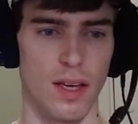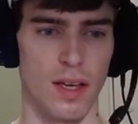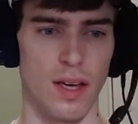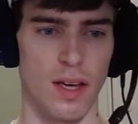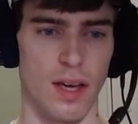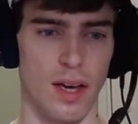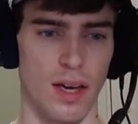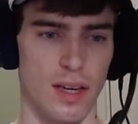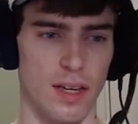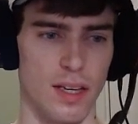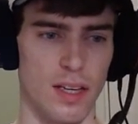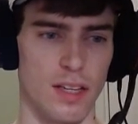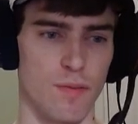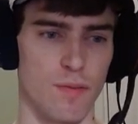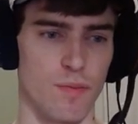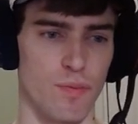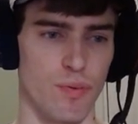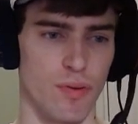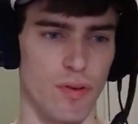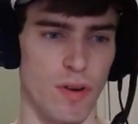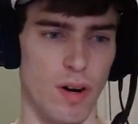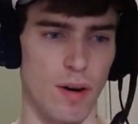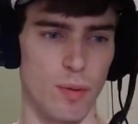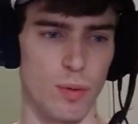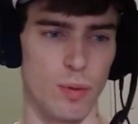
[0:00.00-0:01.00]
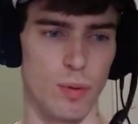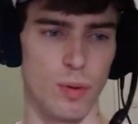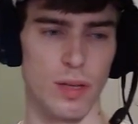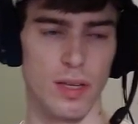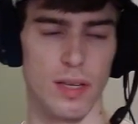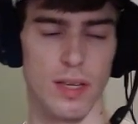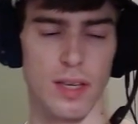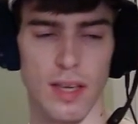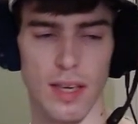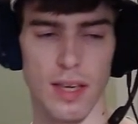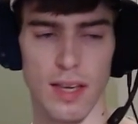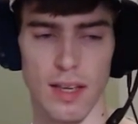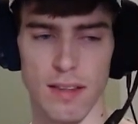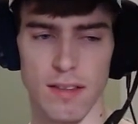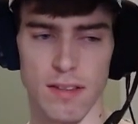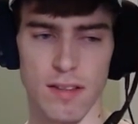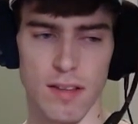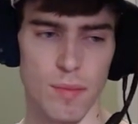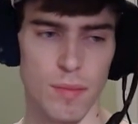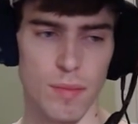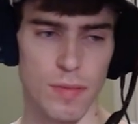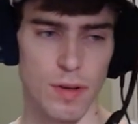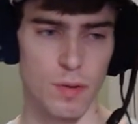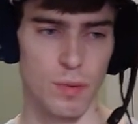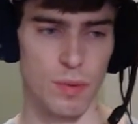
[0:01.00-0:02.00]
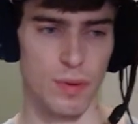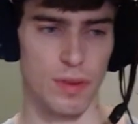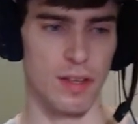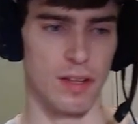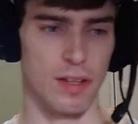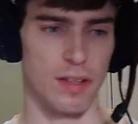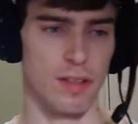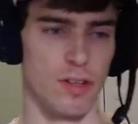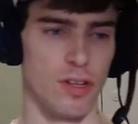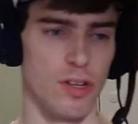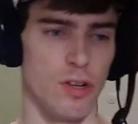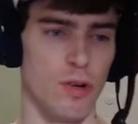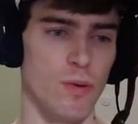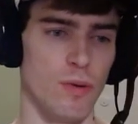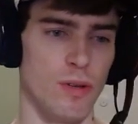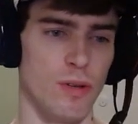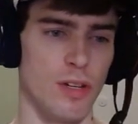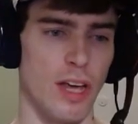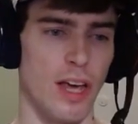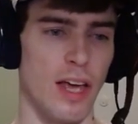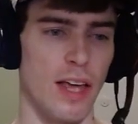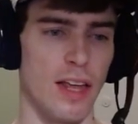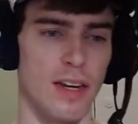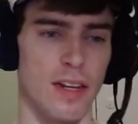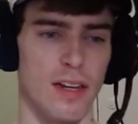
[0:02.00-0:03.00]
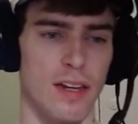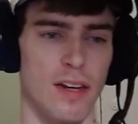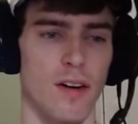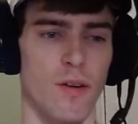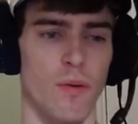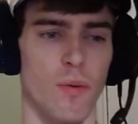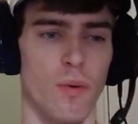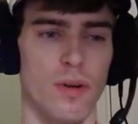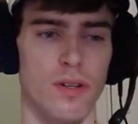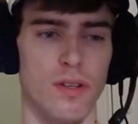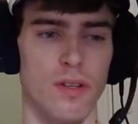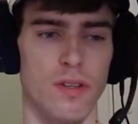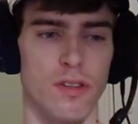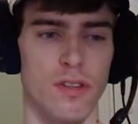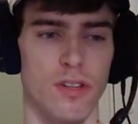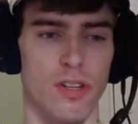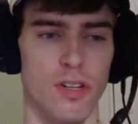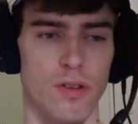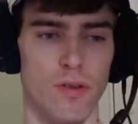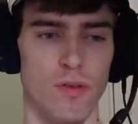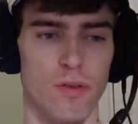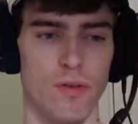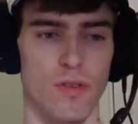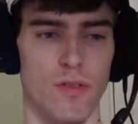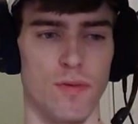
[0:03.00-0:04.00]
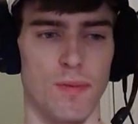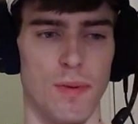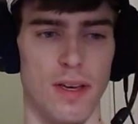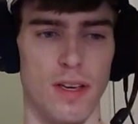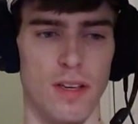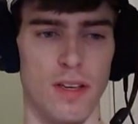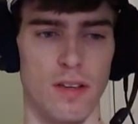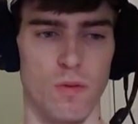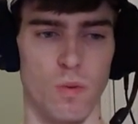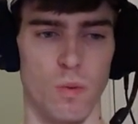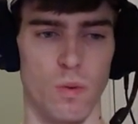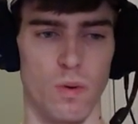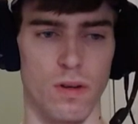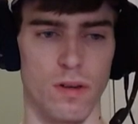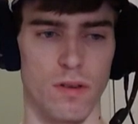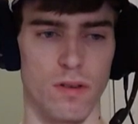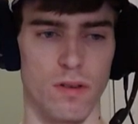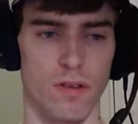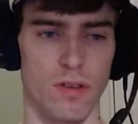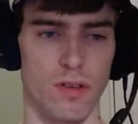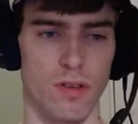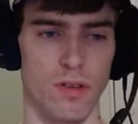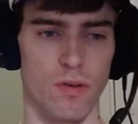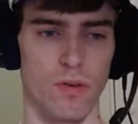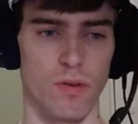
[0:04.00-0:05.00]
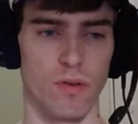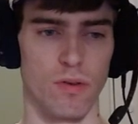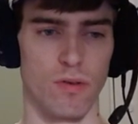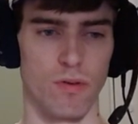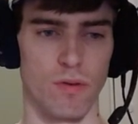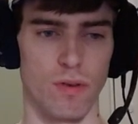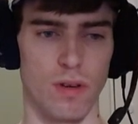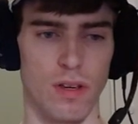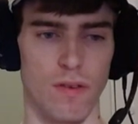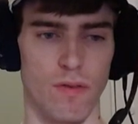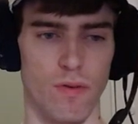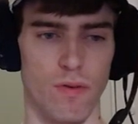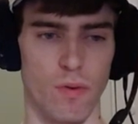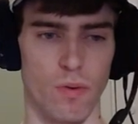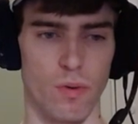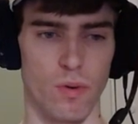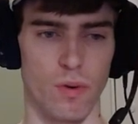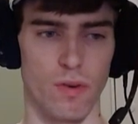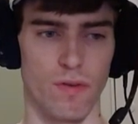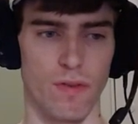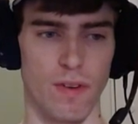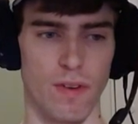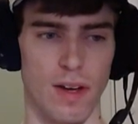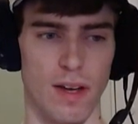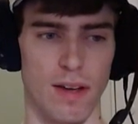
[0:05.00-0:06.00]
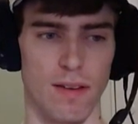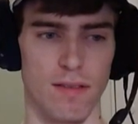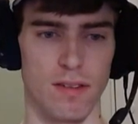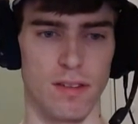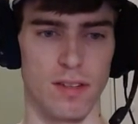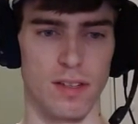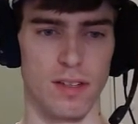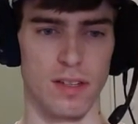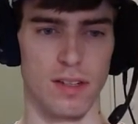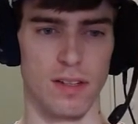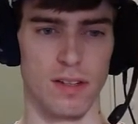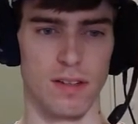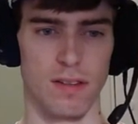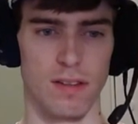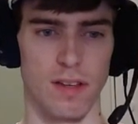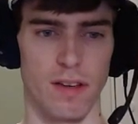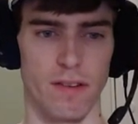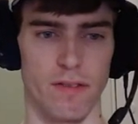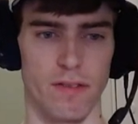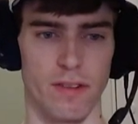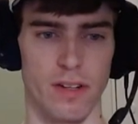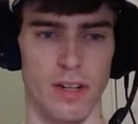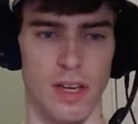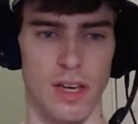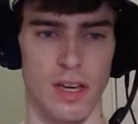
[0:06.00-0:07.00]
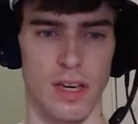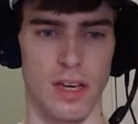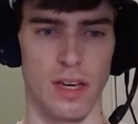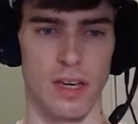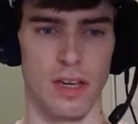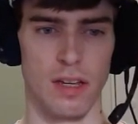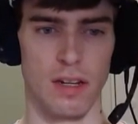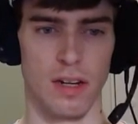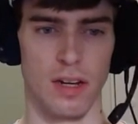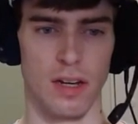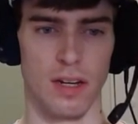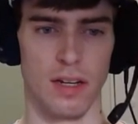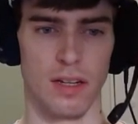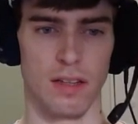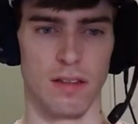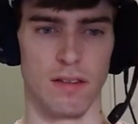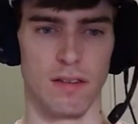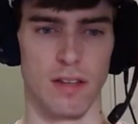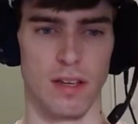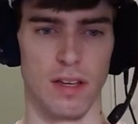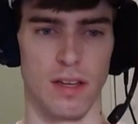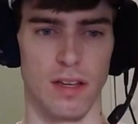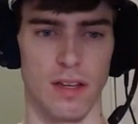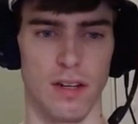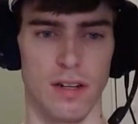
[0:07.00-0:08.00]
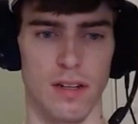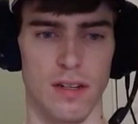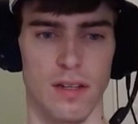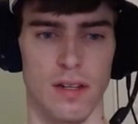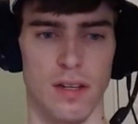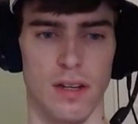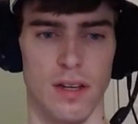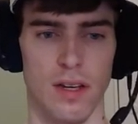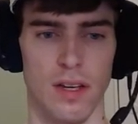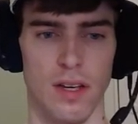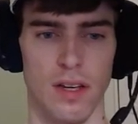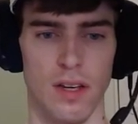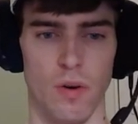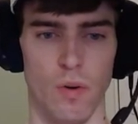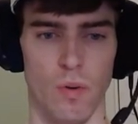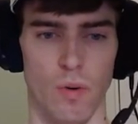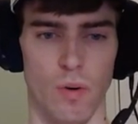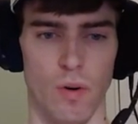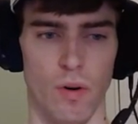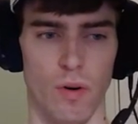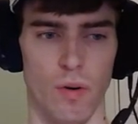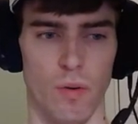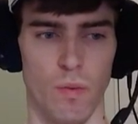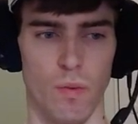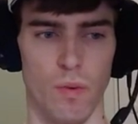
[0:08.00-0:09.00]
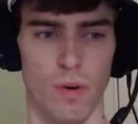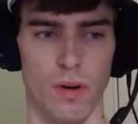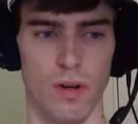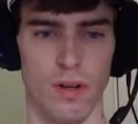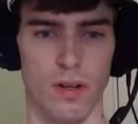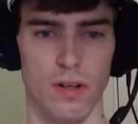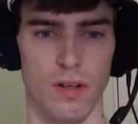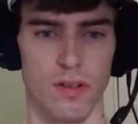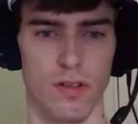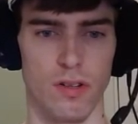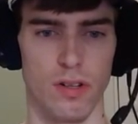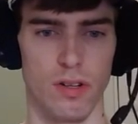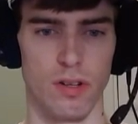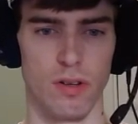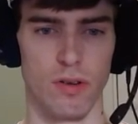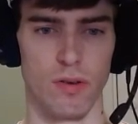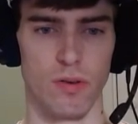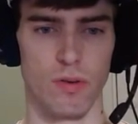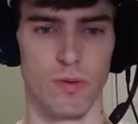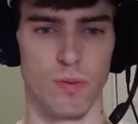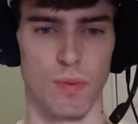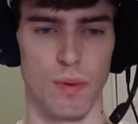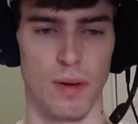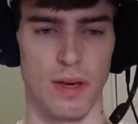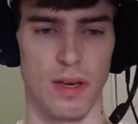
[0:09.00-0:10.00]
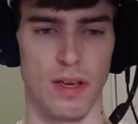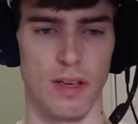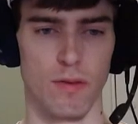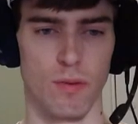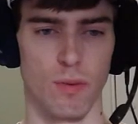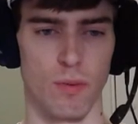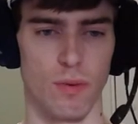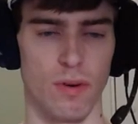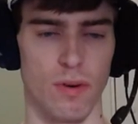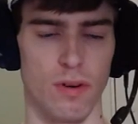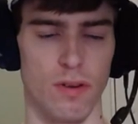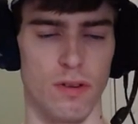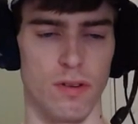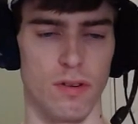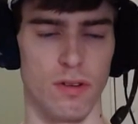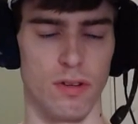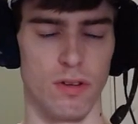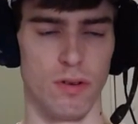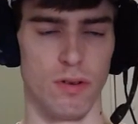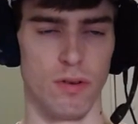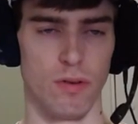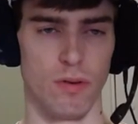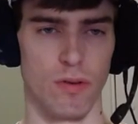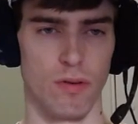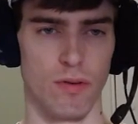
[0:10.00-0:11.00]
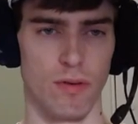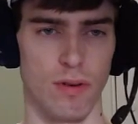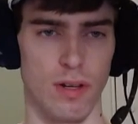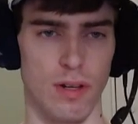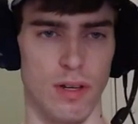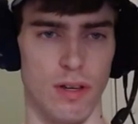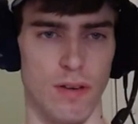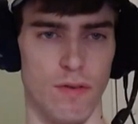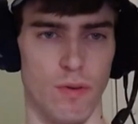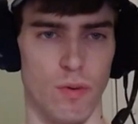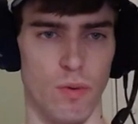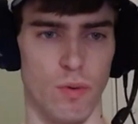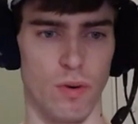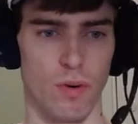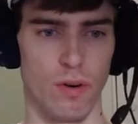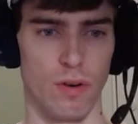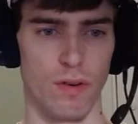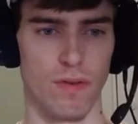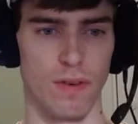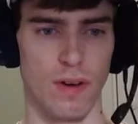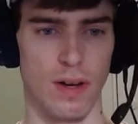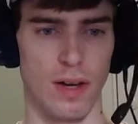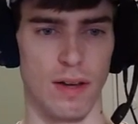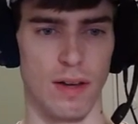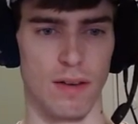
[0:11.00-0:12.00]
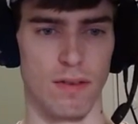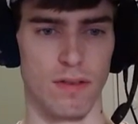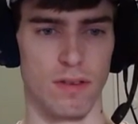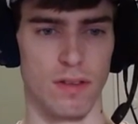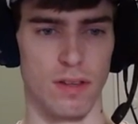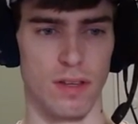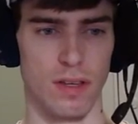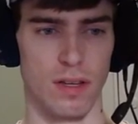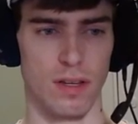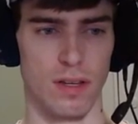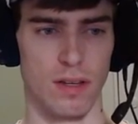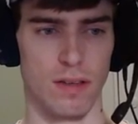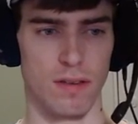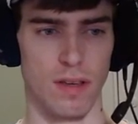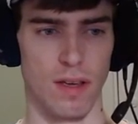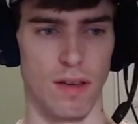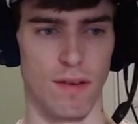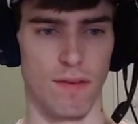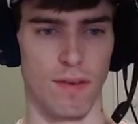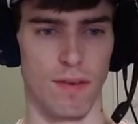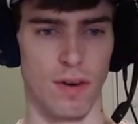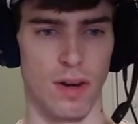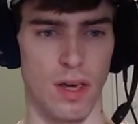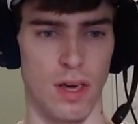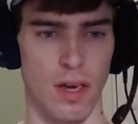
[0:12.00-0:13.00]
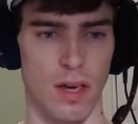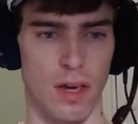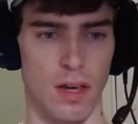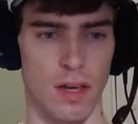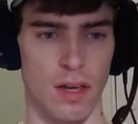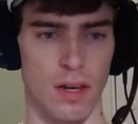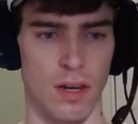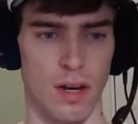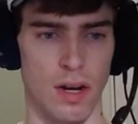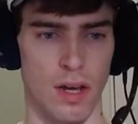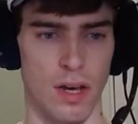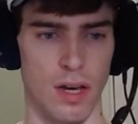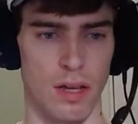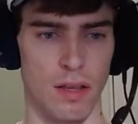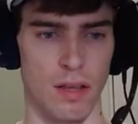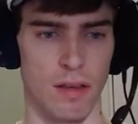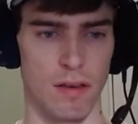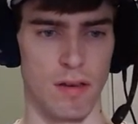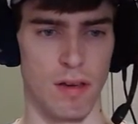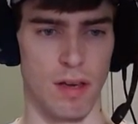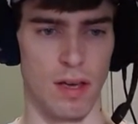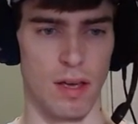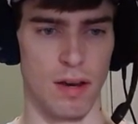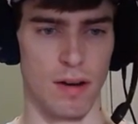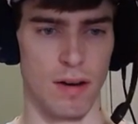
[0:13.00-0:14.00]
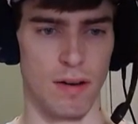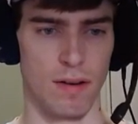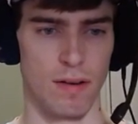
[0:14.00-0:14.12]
I guess probably can get something with the 2, 10 here. 1, 2 space 1, 2, 3, 4, 5, 6, 7, 8, 9, 10. Or 1, 2 space 1, 2, 3, 4, 5, 6, 7, 8, 9, 10.